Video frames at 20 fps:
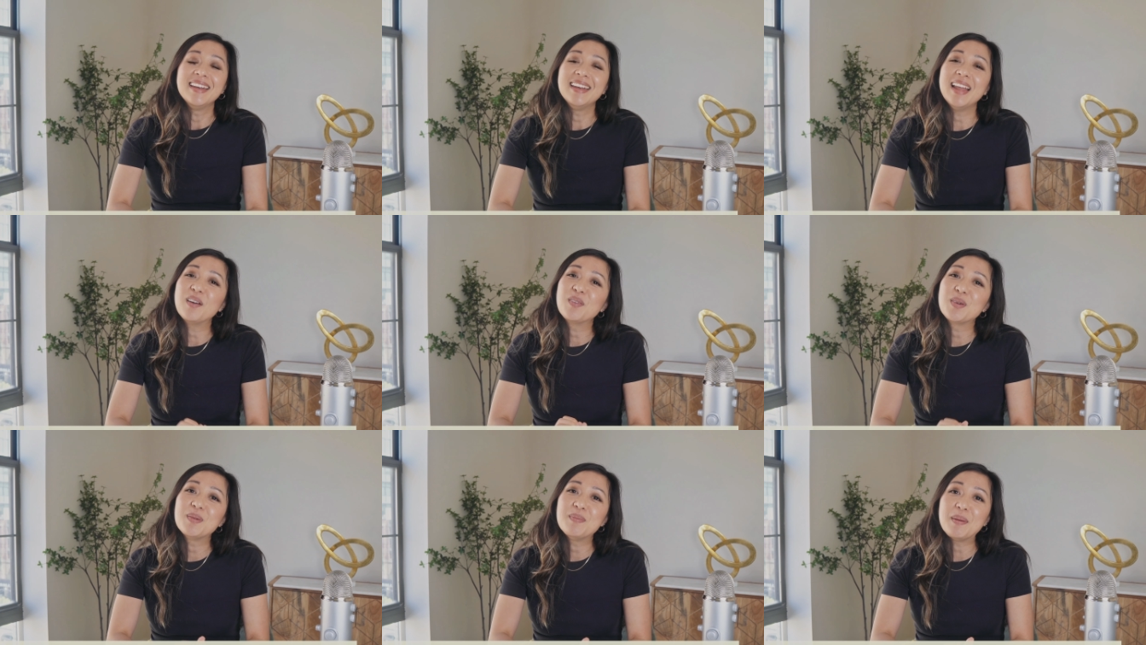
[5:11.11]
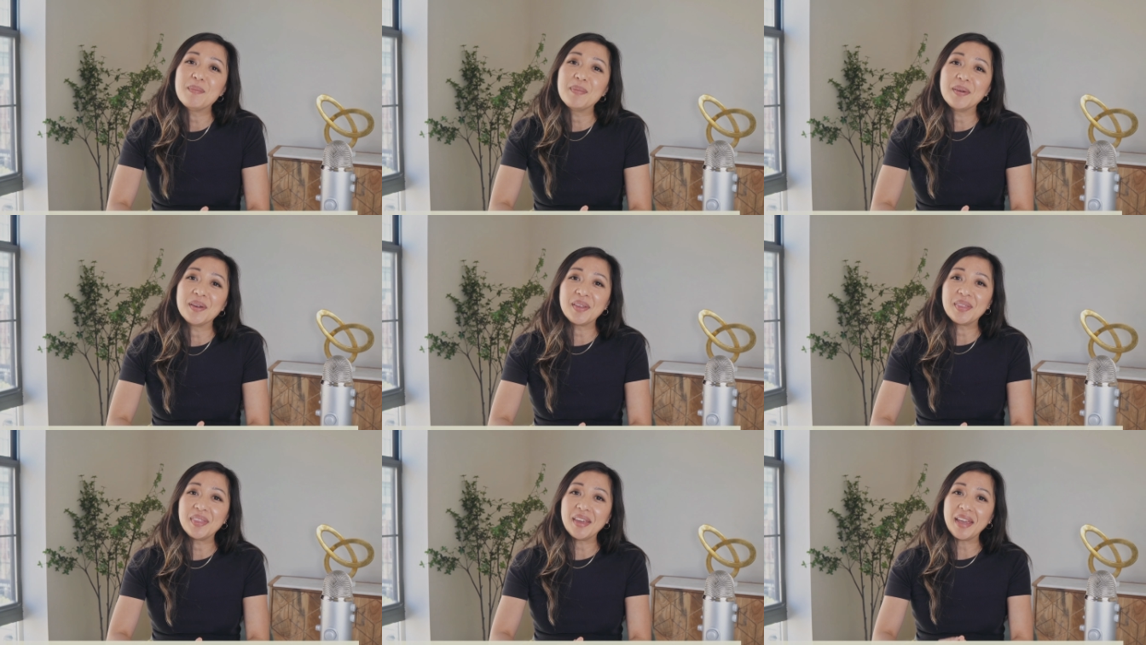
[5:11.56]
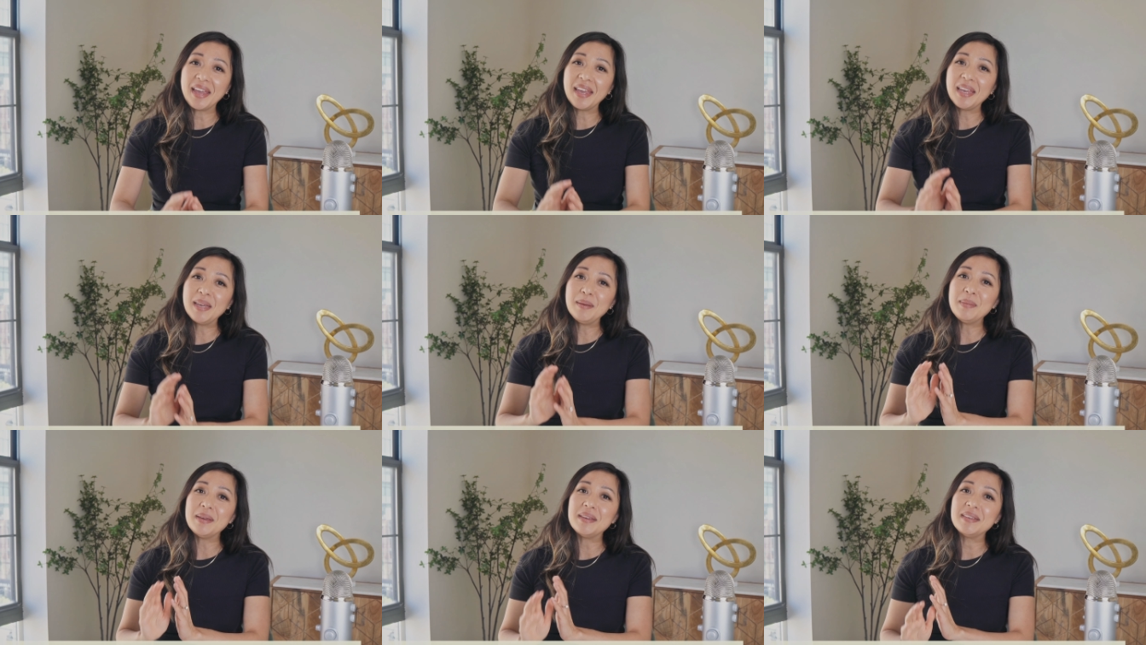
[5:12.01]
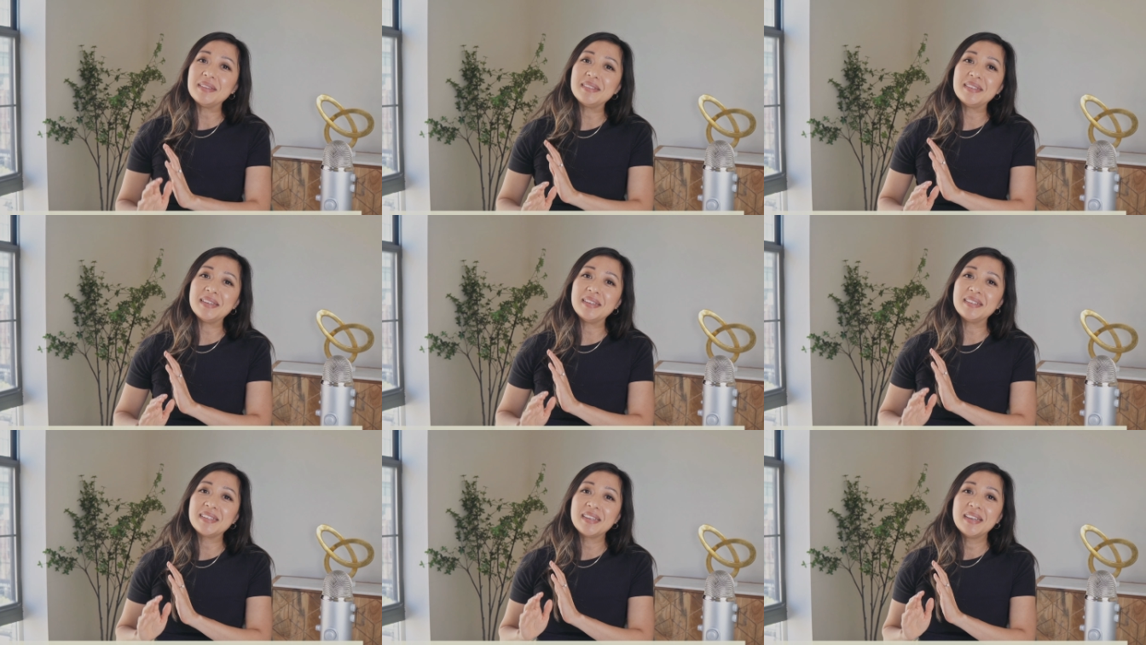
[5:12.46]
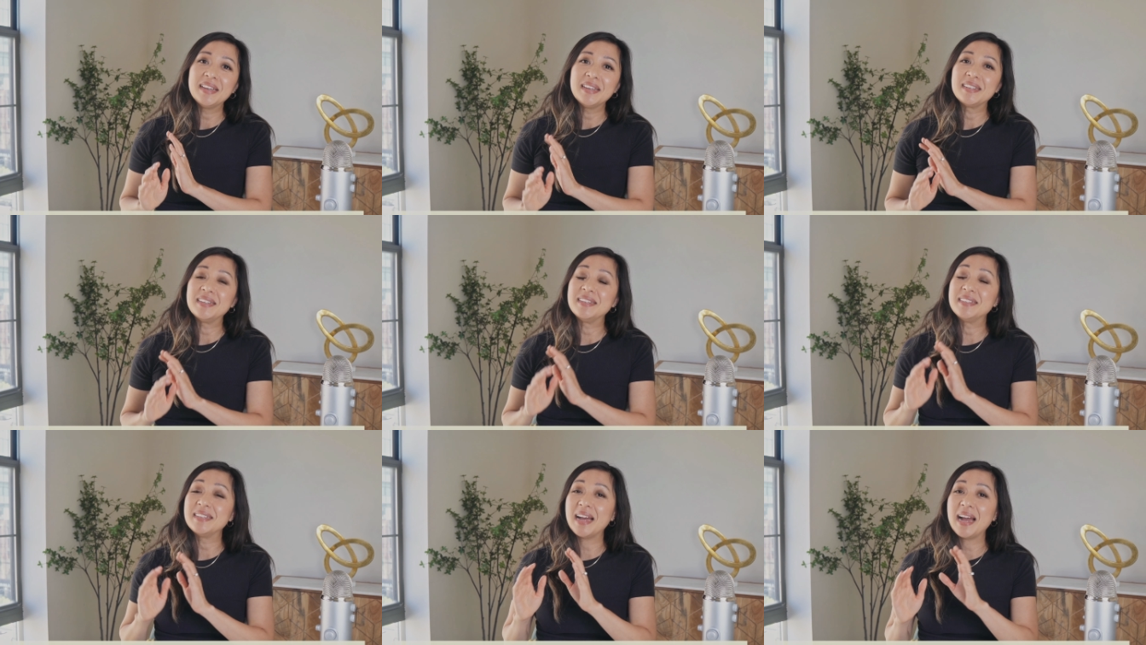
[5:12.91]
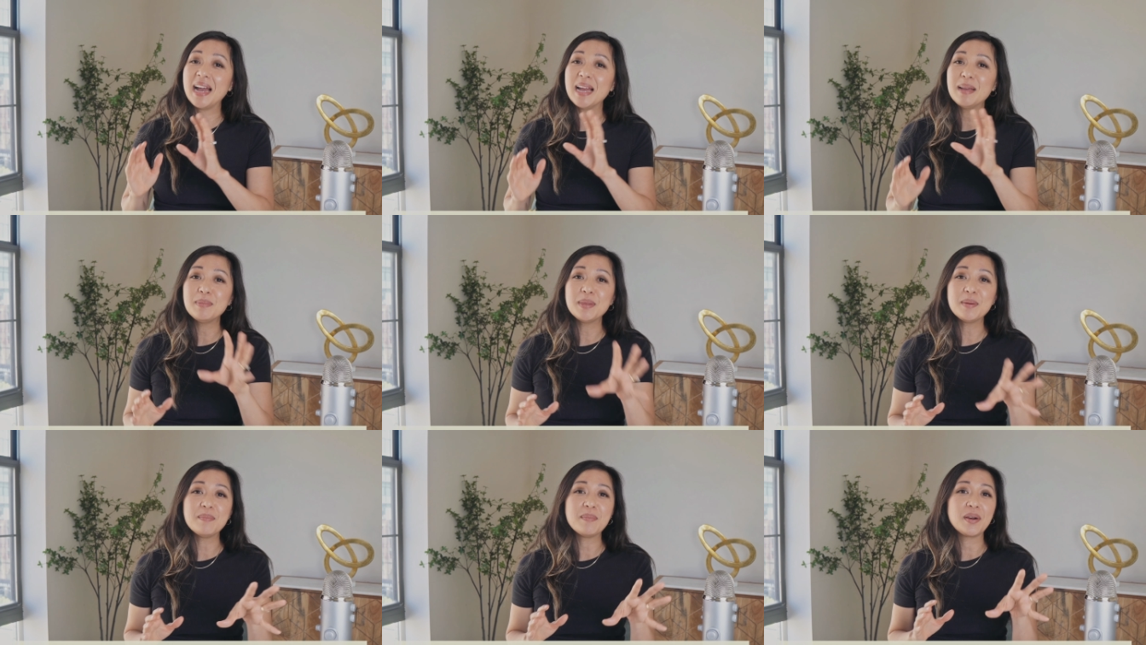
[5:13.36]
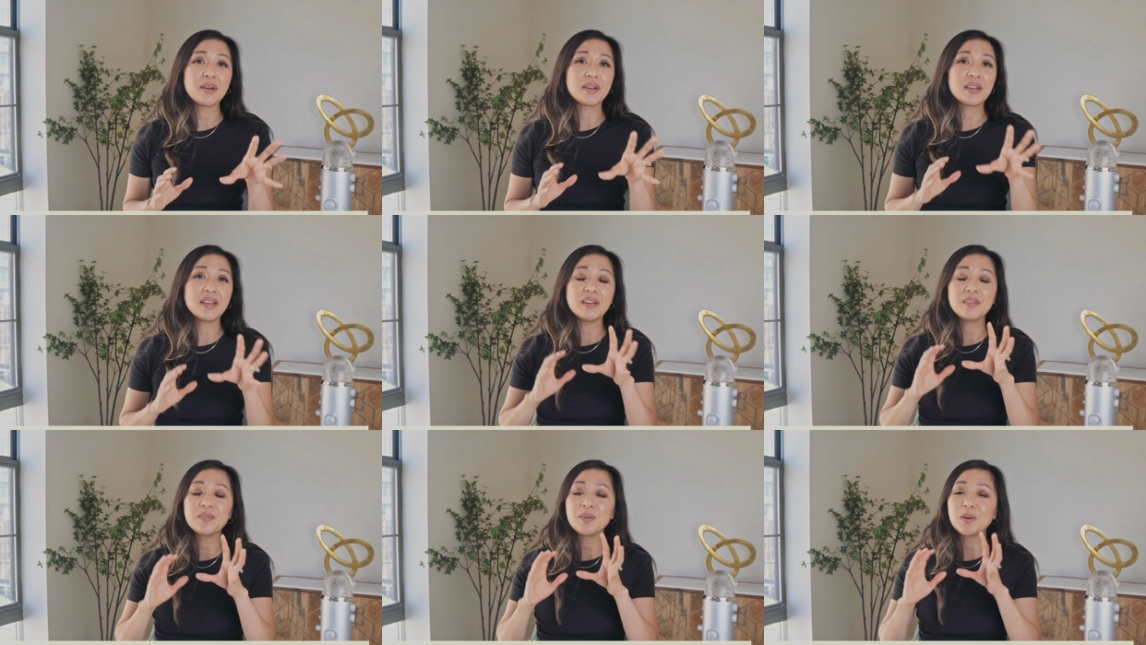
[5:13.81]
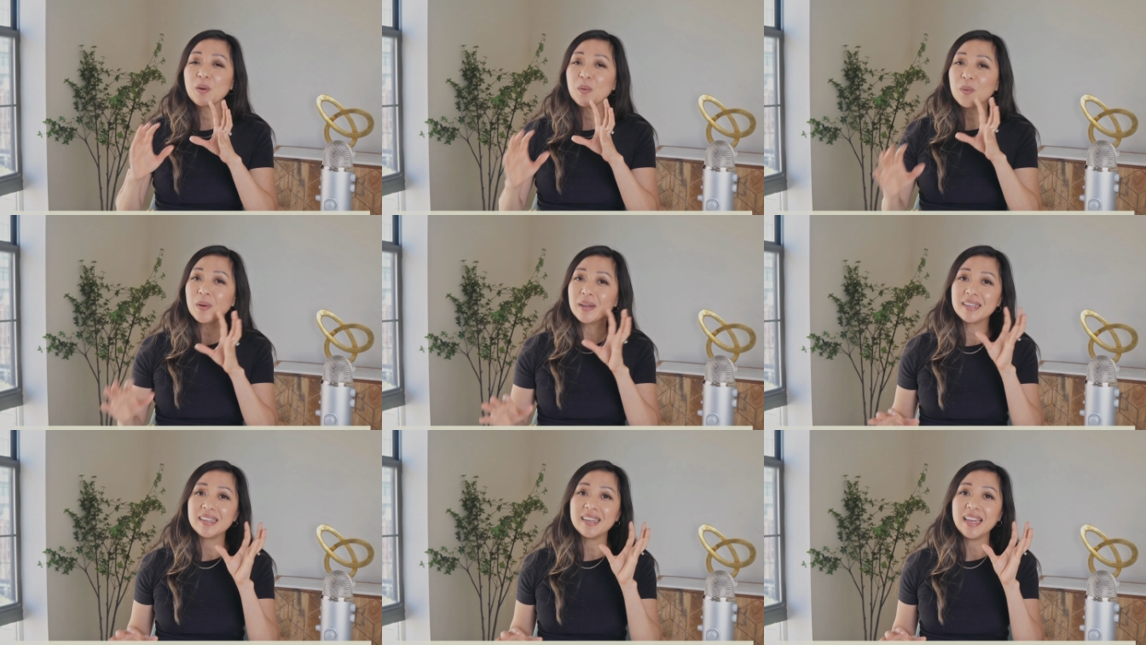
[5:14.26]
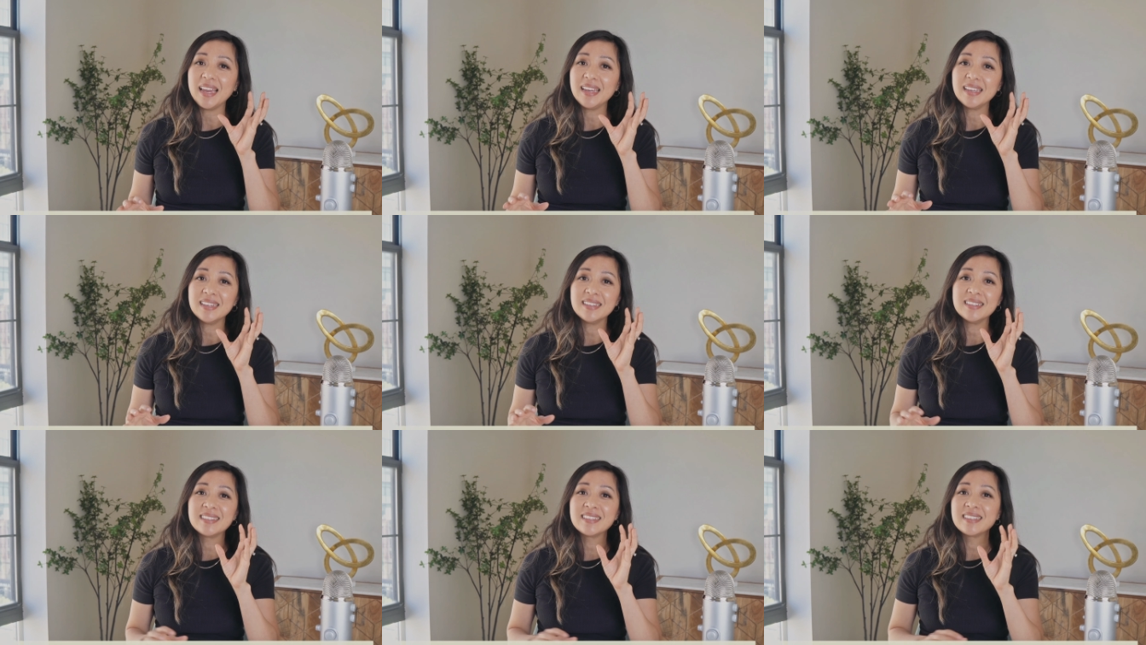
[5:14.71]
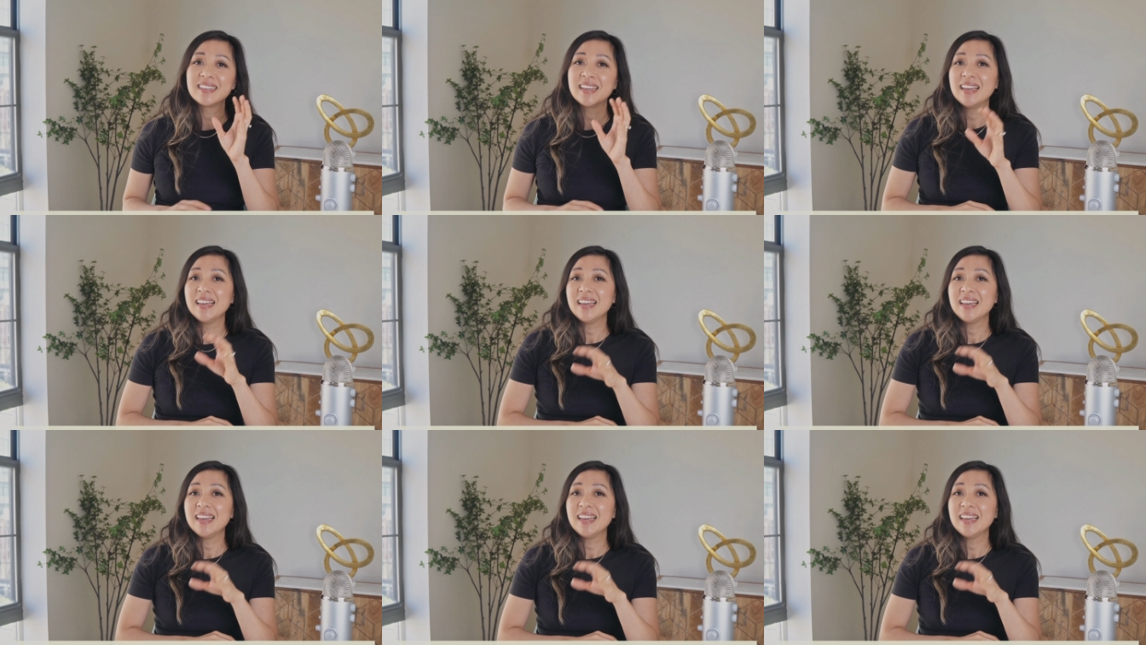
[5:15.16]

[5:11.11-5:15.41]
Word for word: Now remember, the aim isn't to time the market for quick gains,